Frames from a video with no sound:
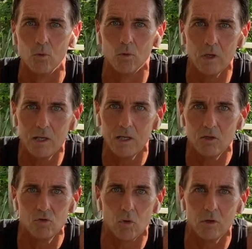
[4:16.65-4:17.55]
really
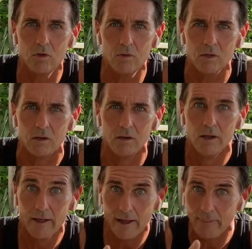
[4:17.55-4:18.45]
enjoy doing.
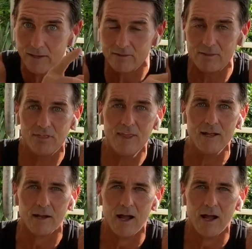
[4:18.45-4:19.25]
And that's the thing.